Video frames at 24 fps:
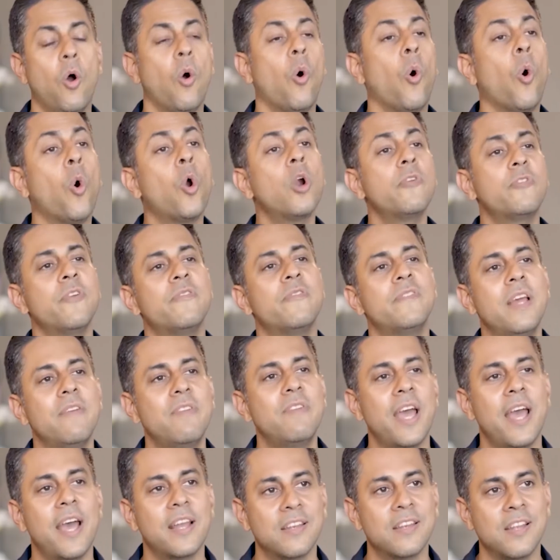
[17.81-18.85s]
Or if you've
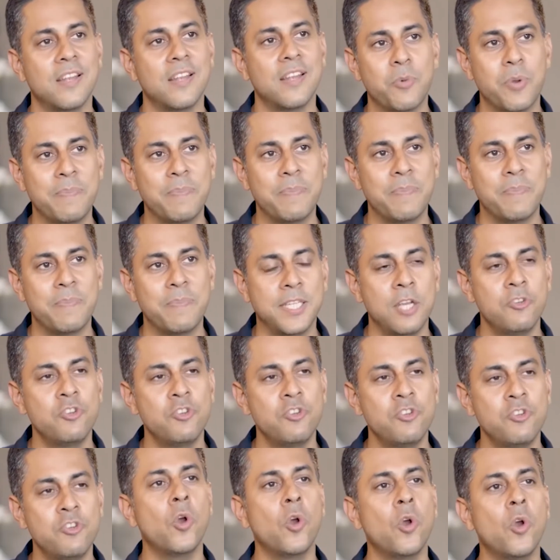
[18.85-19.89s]
never had luck with
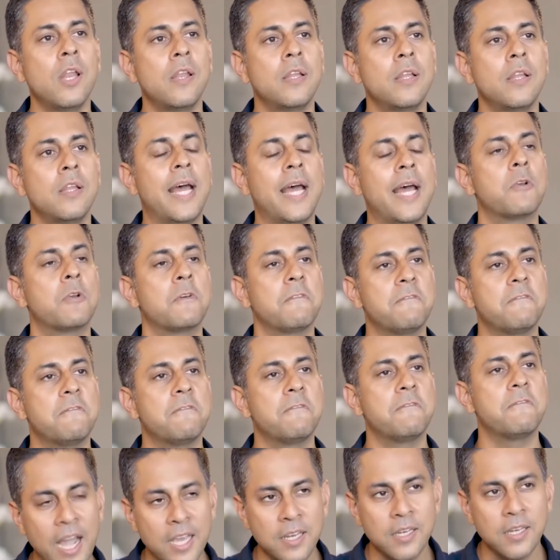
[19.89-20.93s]
meditation, you're going to learn how to
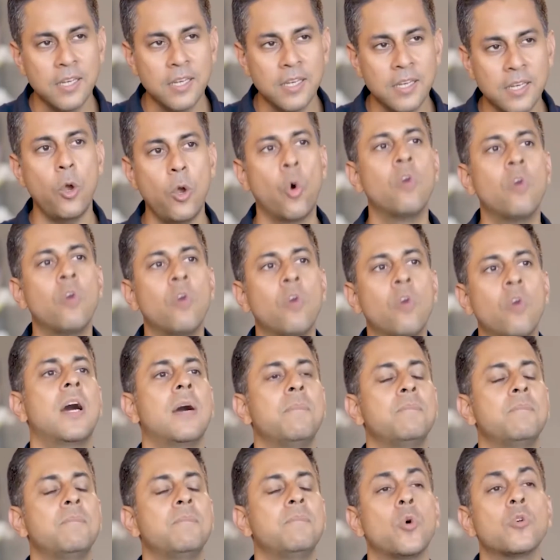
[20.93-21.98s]
finally
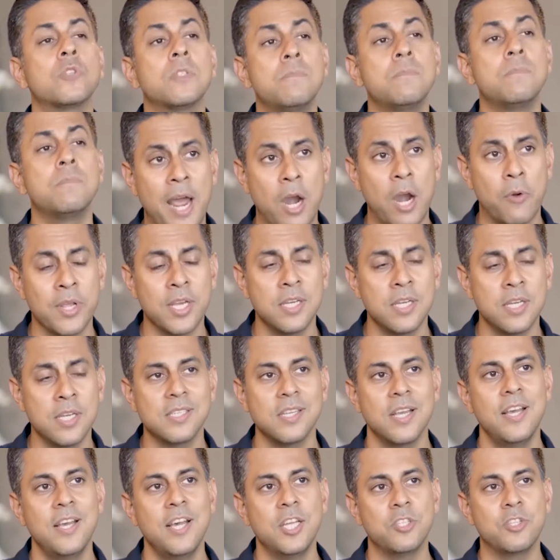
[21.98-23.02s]
overcome those
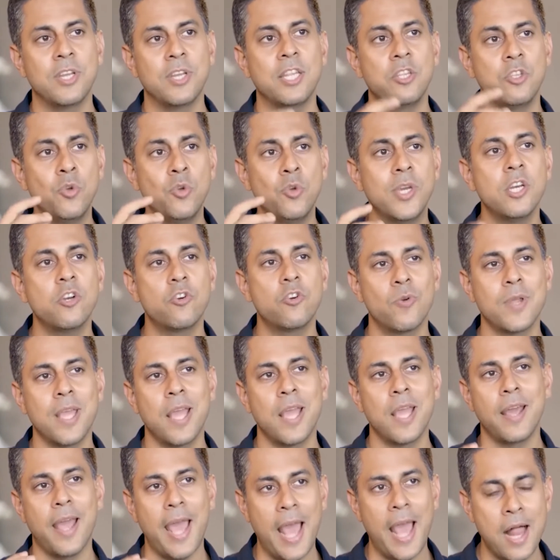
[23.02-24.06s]
barriers so that you can
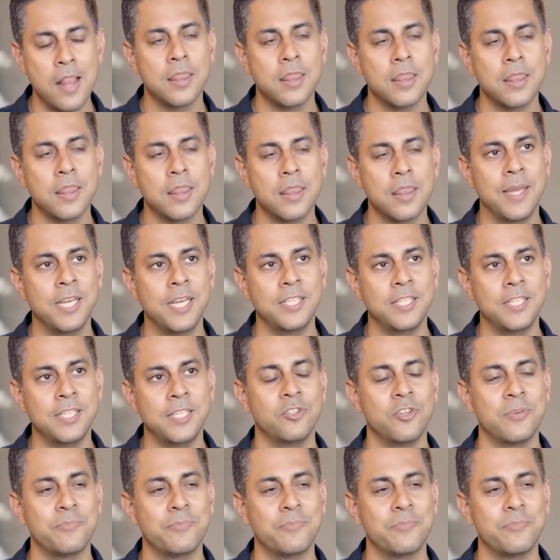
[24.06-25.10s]
create a healthy
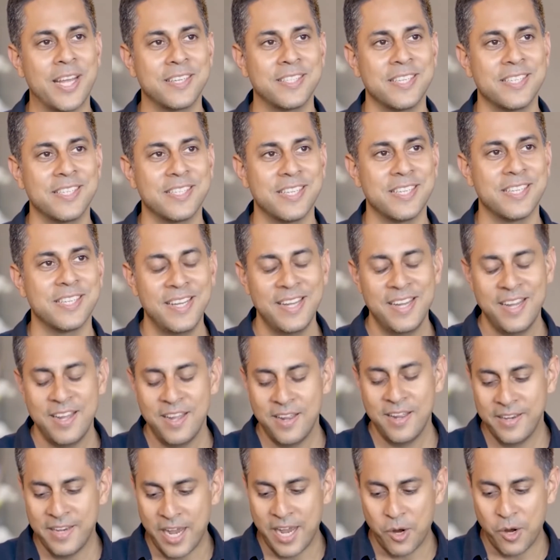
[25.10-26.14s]
meditation practice.
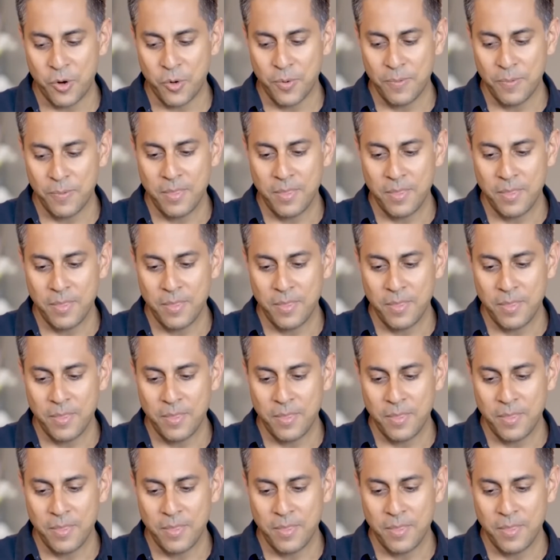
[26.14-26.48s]
Now,